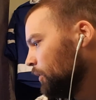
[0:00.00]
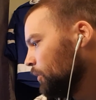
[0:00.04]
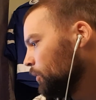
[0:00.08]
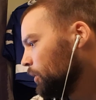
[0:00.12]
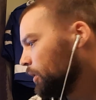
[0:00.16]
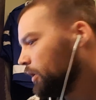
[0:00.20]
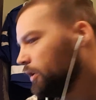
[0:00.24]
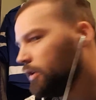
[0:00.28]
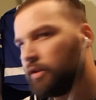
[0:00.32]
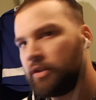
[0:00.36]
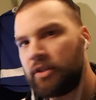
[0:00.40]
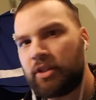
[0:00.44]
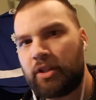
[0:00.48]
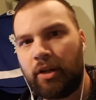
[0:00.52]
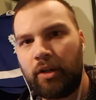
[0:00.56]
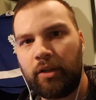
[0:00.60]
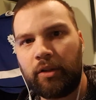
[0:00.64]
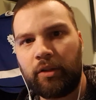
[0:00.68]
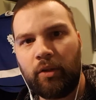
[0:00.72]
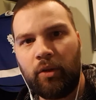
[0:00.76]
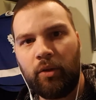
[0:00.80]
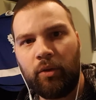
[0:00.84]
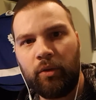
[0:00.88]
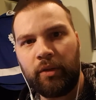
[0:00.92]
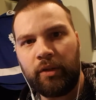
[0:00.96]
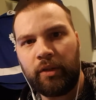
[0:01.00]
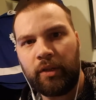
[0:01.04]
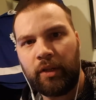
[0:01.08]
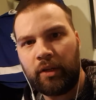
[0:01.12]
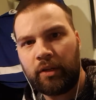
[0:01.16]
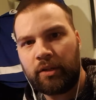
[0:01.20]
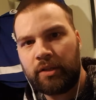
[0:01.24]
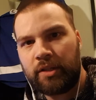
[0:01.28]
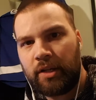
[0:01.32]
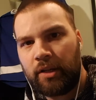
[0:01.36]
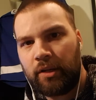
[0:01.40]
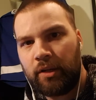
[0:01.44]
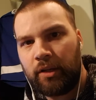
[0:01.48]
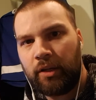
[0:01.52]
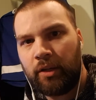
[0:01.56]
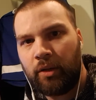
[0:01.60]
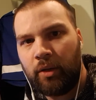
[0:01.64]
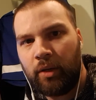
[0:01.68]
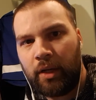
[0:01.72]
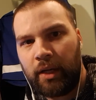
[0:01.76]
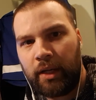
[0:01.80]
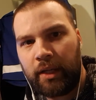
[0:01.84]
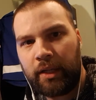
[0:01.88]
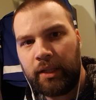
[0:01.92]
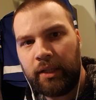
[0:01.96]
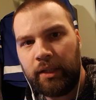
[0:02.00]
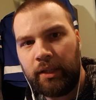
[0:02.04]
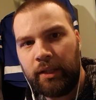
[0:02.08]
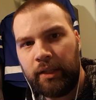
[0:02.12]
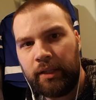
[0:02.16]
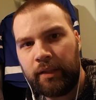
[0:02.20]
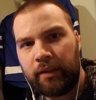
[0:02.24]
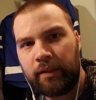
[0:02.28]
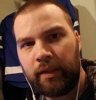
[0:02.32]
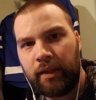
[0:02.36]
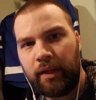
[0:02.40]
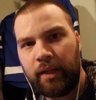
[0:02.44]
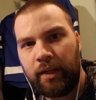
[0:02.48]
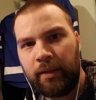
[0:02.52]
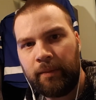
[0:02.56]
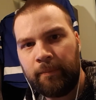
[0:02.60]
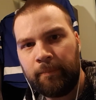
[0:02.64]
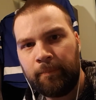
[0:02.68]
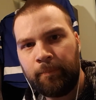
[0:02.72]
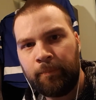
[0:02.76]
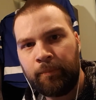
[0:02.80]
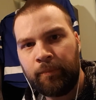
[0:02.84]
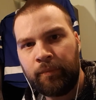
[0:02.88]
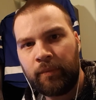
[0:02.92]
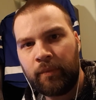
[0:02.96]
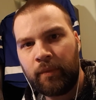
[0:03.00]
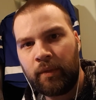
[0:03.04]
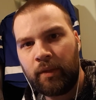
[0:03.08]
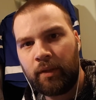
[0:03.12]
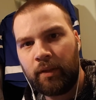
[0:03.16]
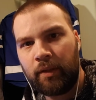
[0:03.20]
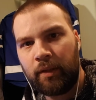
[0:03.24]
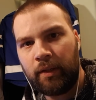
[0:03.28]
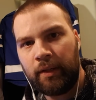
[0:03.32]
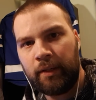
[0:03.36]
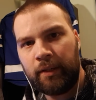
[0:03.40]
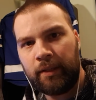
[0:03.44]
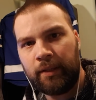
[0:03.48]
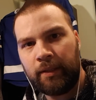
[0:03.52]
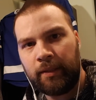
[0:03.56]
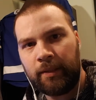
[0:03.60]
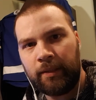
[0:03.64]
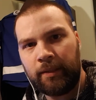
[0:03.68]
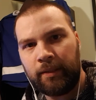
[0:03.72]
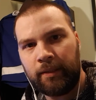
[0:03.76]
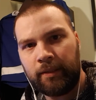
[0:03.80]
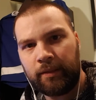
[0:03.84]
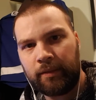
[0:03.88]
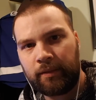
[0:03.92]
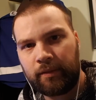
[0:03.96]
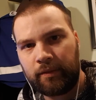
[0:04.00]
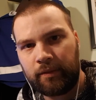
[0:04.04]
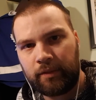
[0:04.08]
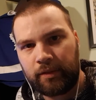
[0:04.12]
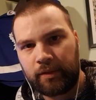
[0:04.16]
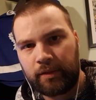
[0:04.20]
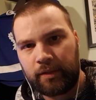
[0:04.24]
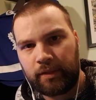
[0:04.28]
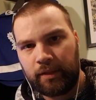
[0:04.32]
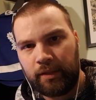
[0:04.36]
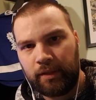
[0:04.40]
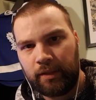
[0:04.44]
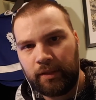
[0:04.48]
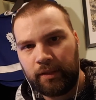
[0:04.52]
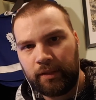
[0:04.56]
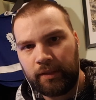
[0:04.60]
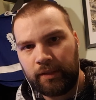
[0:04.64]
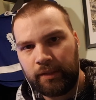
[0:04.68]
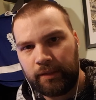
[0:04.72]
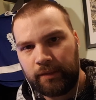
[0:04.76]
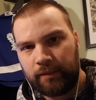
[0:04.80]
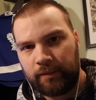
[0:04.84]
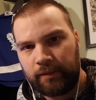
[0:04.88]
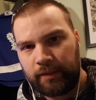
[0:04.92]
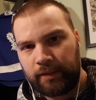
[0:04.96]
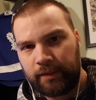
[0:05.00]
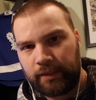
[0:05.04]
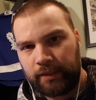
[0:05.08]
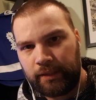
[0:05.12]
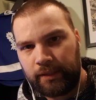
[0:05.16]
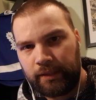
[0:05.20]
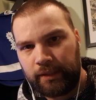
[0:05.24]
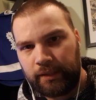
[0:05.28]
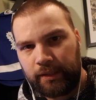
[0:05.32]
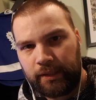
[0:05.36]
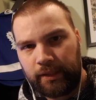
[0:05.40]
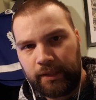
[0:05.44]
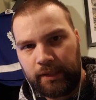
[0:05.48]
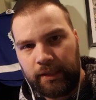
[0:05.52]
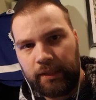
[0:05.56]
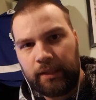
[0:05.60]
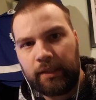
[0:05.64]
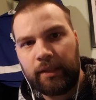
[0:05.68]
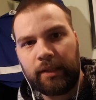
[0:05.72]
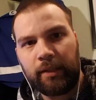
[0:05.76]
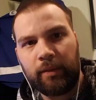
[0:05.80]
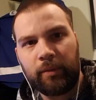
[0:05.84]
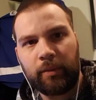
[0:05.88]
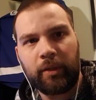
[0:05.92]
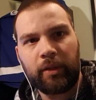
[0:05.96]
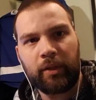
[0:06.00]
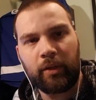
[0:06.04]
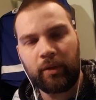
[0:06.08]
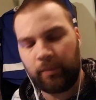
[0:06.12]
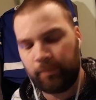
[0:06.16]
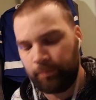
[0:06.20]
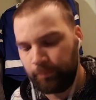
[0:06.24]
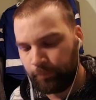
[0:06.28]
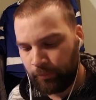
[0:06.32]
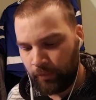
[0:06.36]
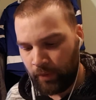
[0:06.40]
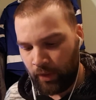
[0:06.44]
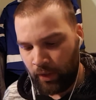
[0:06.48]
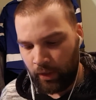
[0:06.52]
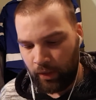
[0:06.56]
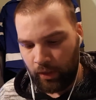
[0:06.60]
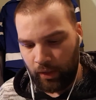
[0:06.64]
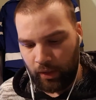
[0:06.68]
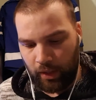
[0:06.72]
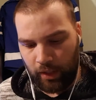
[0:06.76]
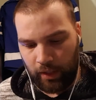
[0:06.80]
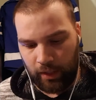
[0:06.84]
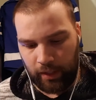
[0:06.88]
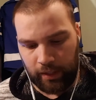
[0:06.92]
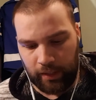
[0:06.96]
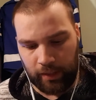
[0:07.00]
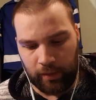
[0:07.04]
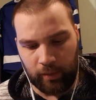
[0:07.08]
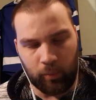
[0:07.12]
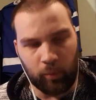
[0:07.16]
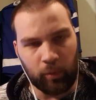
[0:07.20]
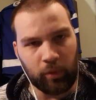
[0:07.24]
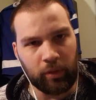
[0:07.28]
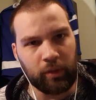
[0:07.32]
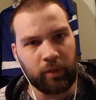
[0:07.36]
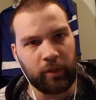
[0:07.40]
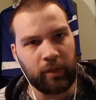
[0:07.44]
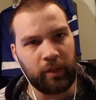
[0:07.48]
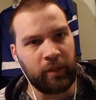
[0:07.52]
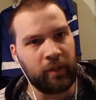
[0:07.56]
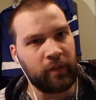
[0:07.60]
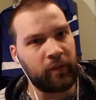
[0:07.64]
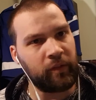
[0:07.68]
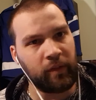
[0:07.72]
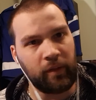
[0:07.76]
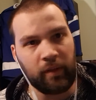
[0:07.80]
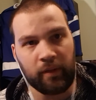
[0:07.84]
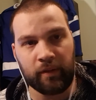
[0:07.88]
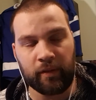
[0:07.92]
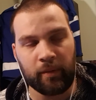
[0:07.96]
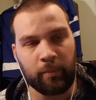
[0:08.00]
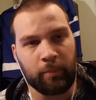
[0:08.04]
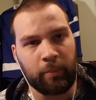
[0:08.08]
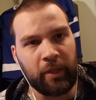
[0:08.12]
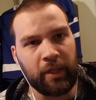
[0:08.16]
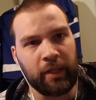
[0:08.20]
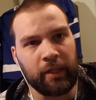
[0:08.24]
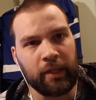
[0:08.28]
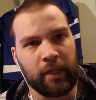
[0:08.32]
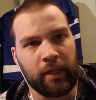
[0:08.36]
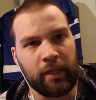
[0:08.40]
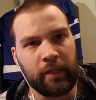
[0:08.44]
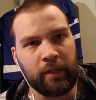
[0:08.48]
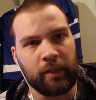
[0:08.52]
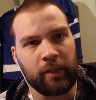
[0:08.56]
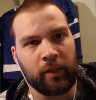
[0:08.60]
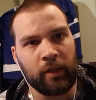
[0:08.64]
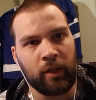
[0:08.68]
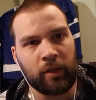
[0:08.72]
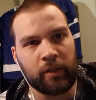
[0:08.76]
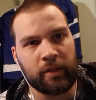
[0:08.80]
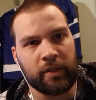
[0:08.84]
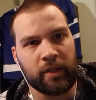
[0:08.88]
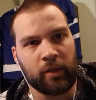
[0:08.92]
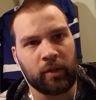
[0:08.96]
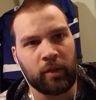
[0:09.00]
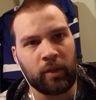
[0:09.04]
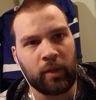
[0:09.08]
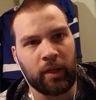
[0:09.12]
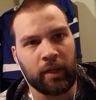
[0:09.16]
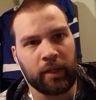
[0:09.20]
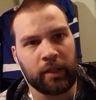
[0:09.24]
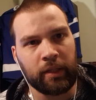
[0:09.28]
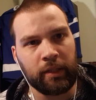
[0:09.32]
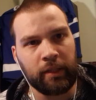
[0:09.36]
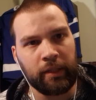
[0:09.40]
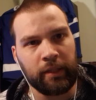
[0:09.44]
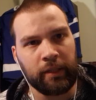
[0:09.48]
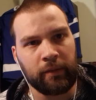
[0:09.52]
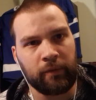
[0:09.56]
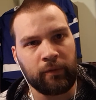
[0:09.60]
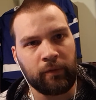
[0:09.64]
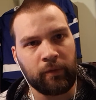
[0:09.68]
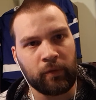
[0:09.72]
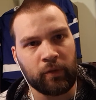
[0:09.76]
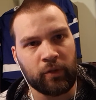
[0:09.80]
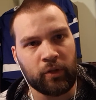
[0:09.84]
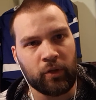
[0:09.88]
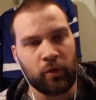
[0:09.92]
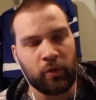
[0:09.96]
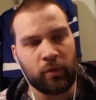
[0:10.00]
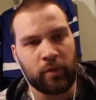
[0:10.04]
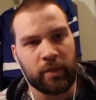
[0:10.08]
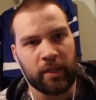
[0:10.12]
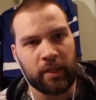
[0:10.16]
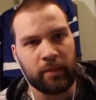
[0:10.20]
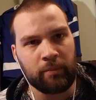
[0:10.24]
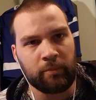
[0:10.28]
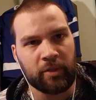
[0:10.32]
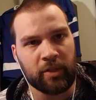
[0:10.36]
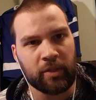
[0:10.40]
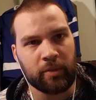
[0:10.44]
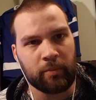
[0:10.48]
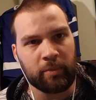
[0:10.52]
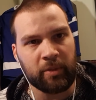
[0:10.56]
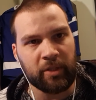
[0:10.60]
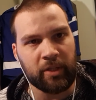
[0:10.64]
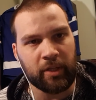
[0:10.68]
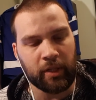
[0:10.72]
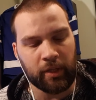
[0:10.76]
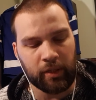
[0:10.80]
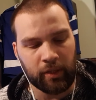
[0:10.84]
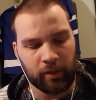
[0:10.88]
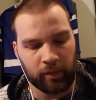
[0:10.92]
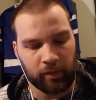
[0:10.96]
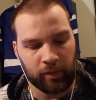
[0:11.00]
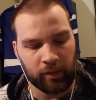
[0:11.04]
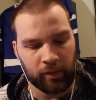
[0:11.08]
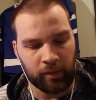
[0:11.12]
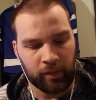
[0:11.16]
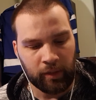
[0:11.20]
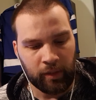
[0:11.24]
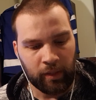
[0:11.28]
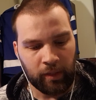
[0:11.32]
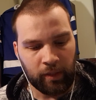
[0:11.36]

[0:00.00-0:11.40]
We're going to start, though, in the Ontario Hockey League today. Let's see here. We're going to get that in. There we go. It's a big night in the Ontario Hockey League for 2 teams in particular.